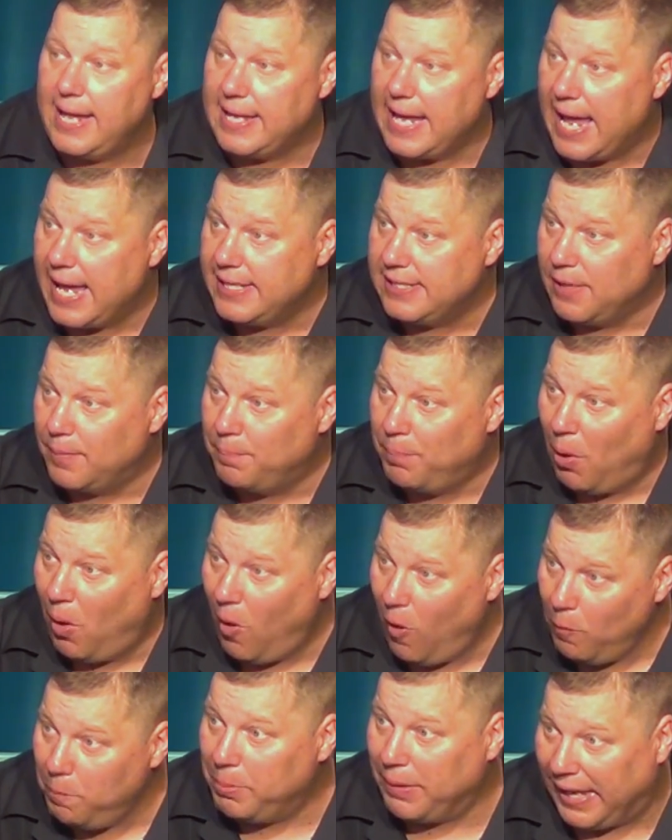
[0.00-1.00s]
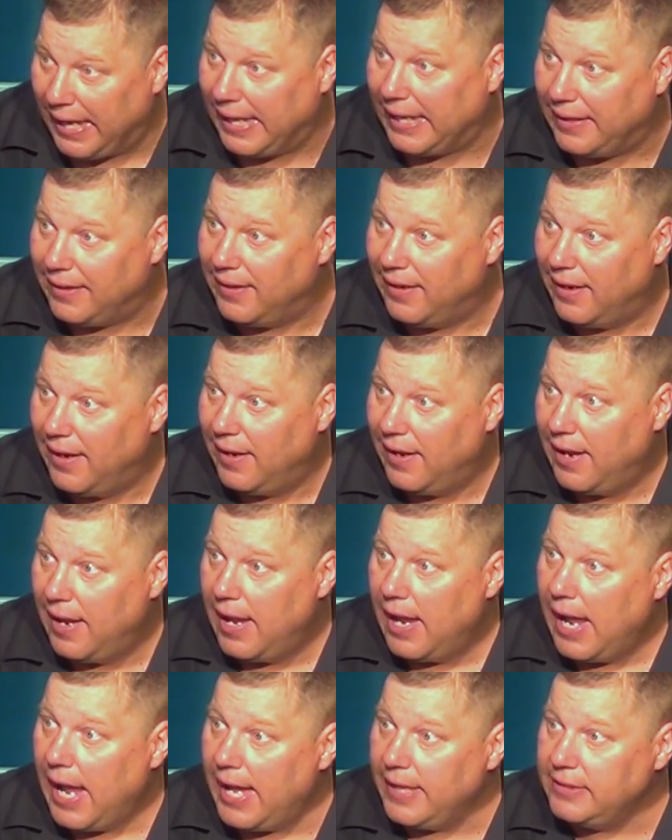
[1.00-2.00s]
at, as a pulpit,
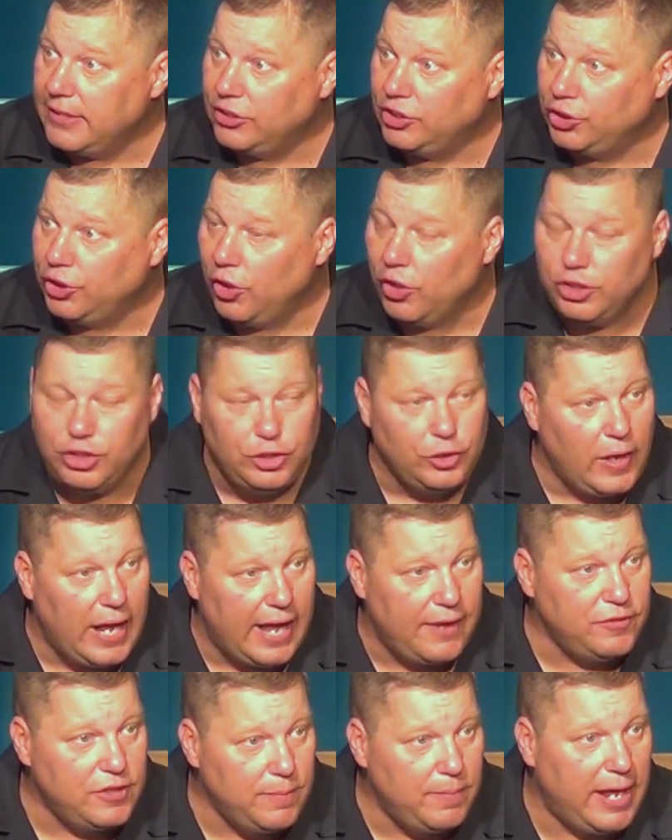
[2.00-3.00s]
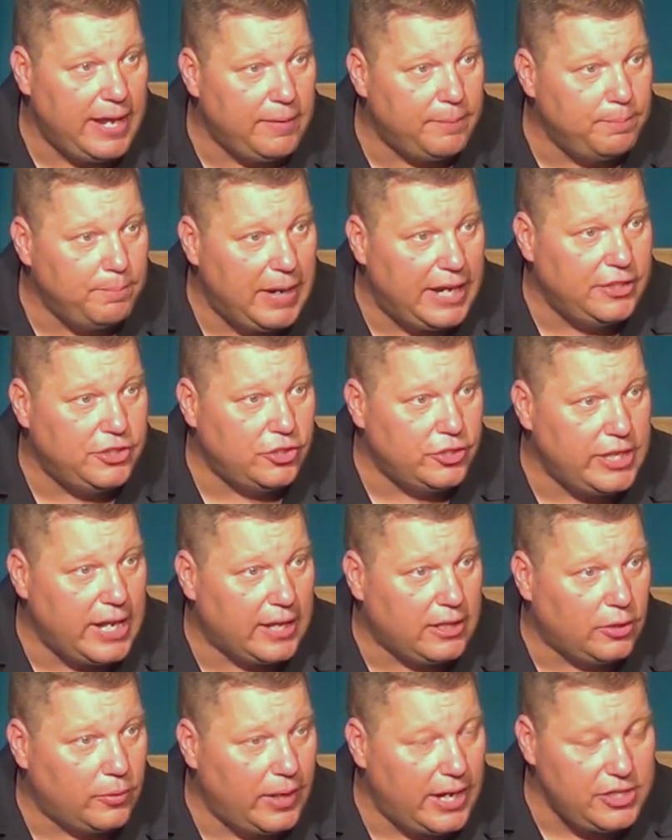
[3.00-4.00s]
at the church, you have to make major
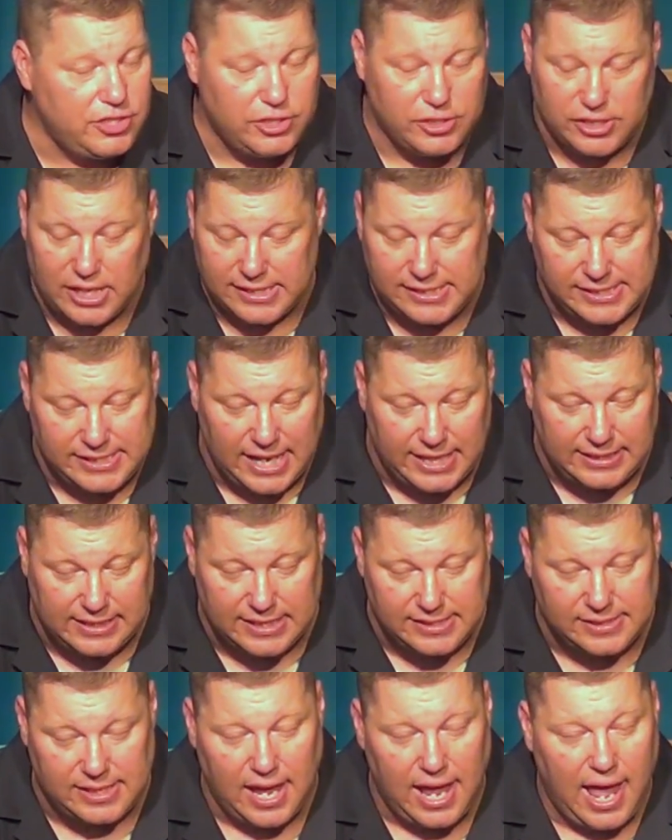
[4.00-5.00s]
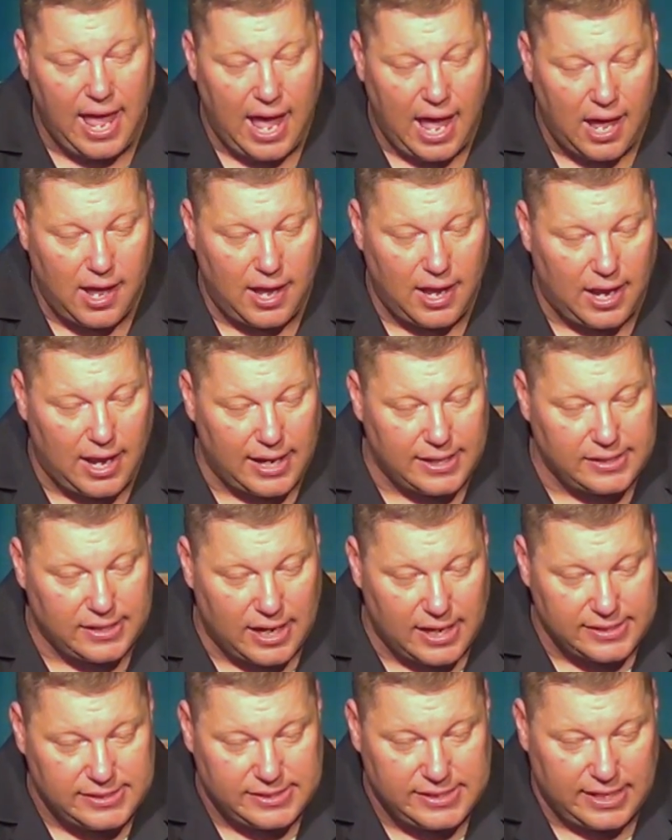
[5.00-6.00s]
declarations. I said this.
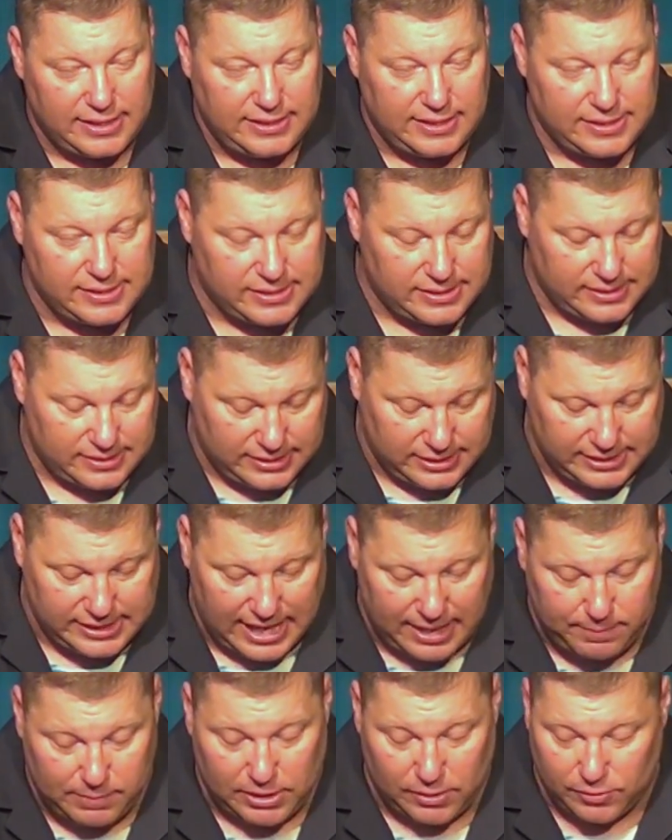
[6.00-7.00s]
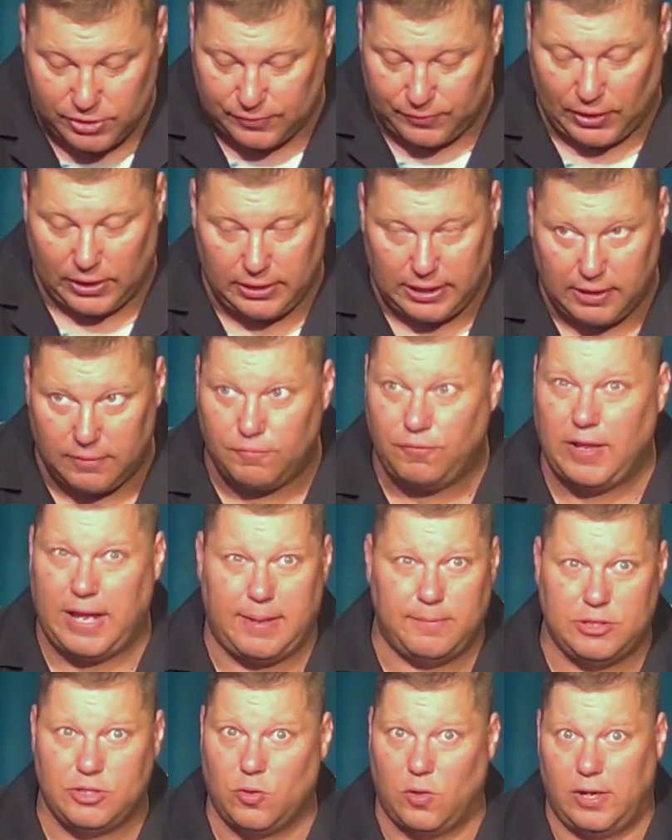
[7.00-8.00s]
I, I said this statement. It was fairly
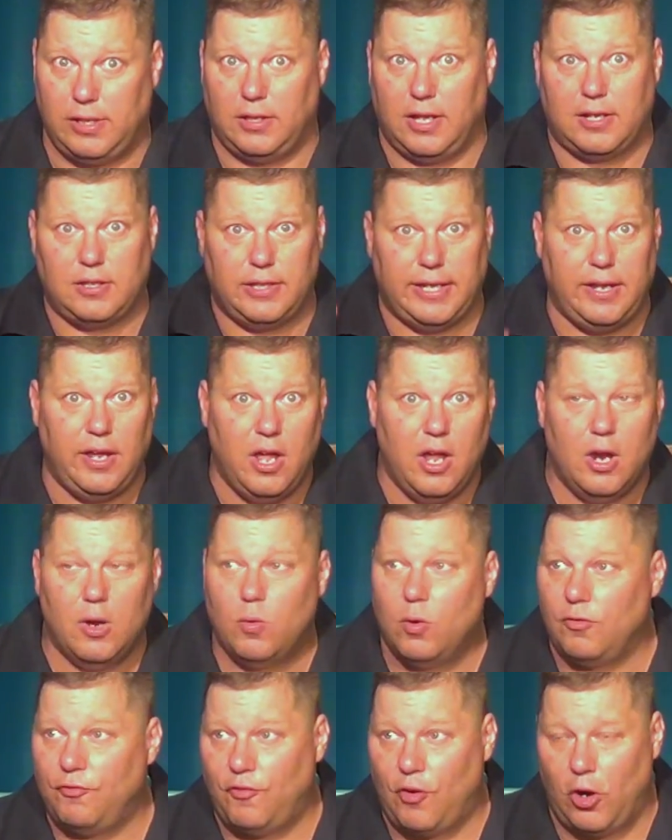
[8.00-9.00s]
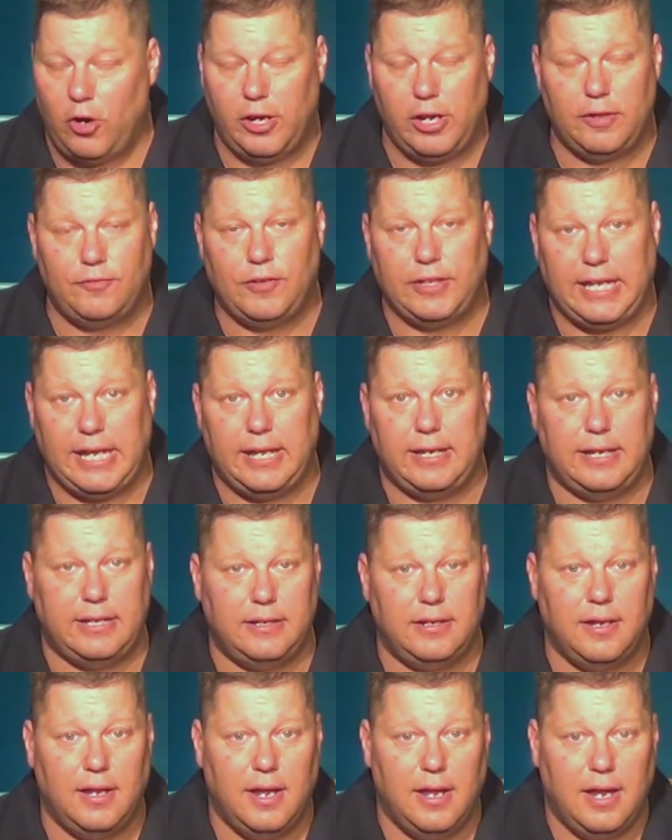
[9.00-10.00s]
inflammatory. Luckily, we're far enough again
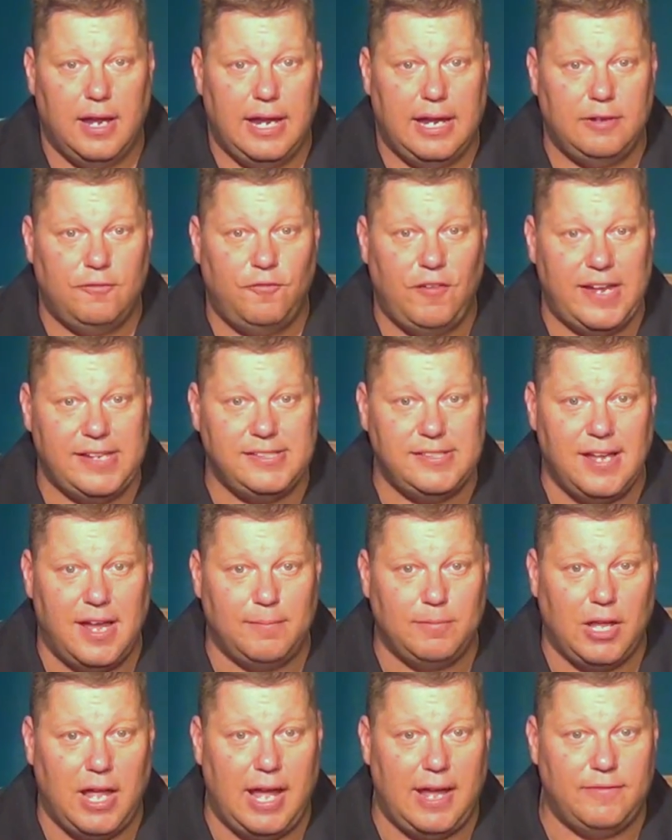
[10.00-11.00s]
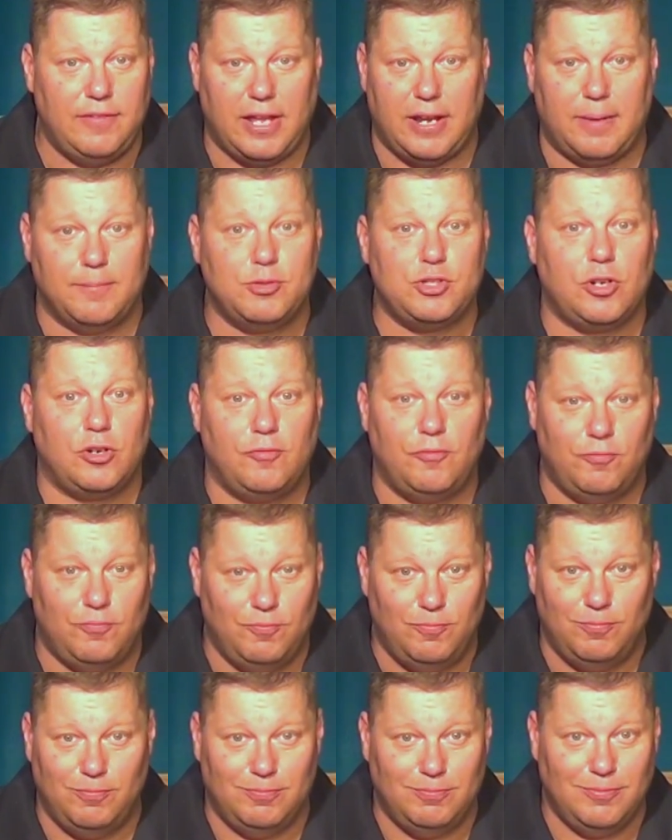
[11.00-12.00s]
in, in Facebook Live that I'm
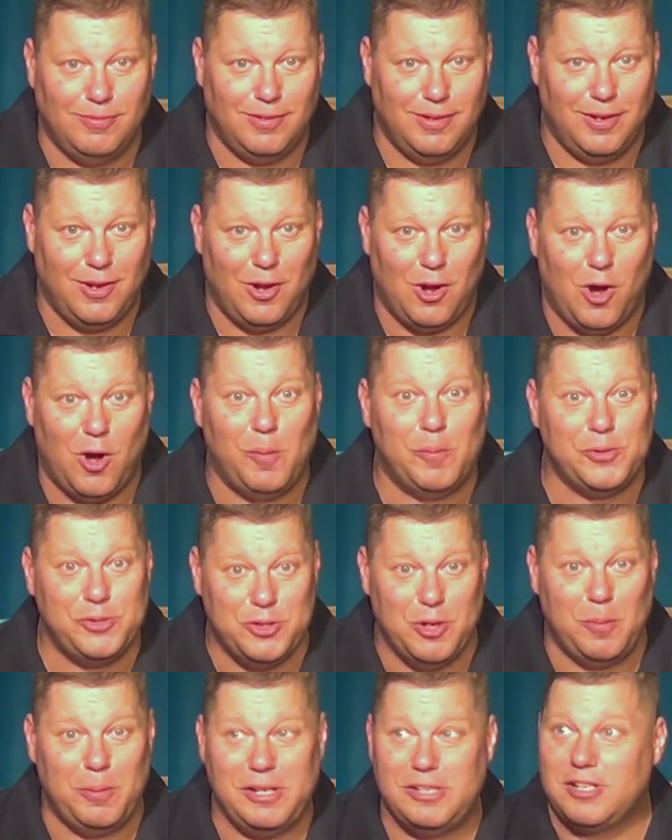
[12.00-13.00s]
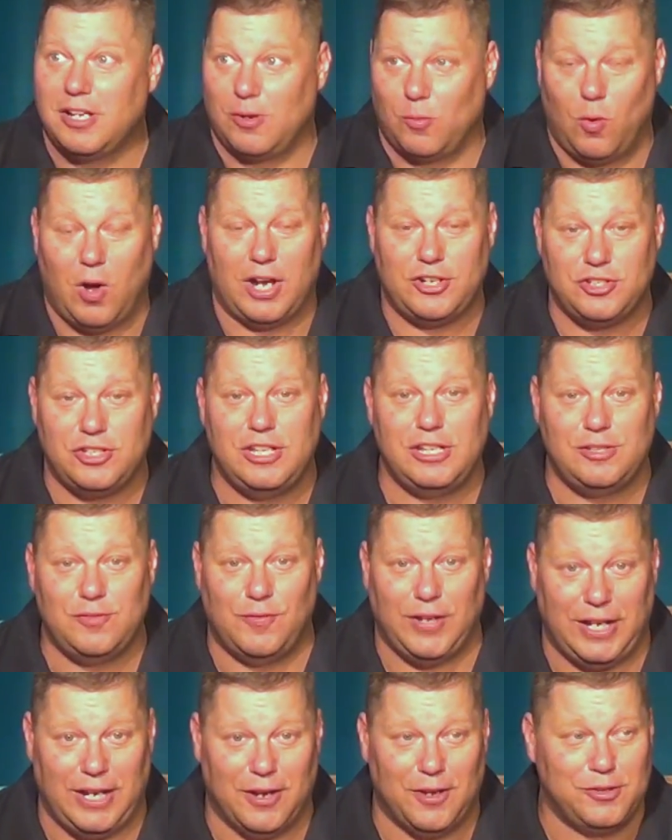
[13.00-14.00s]
sure almost nobody's going to watch
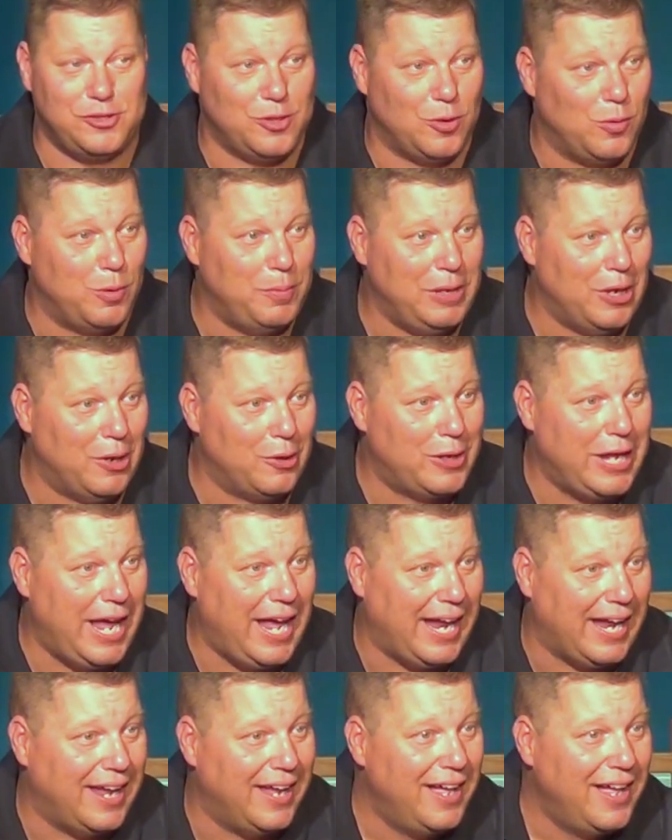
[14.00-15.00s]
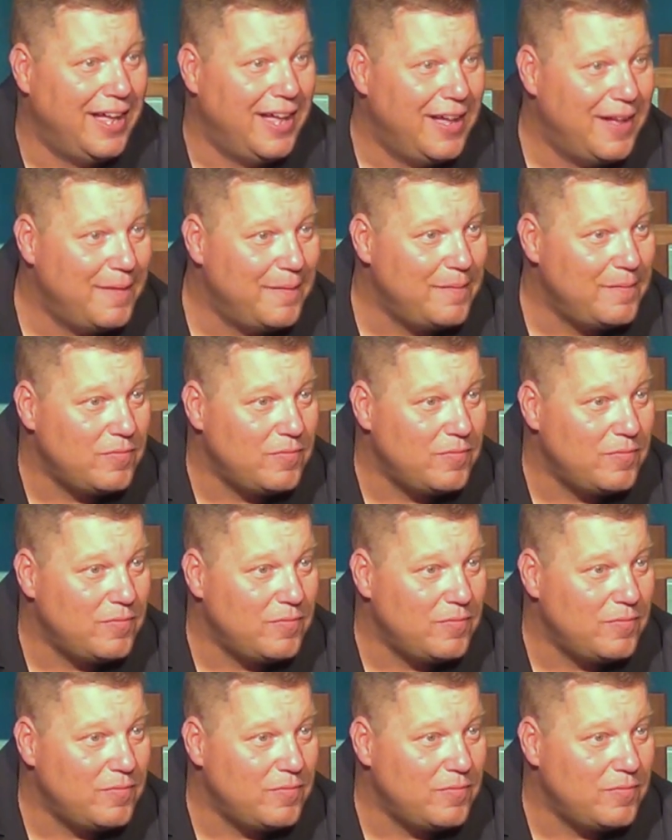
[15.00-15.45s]
this video, so we'll be okay.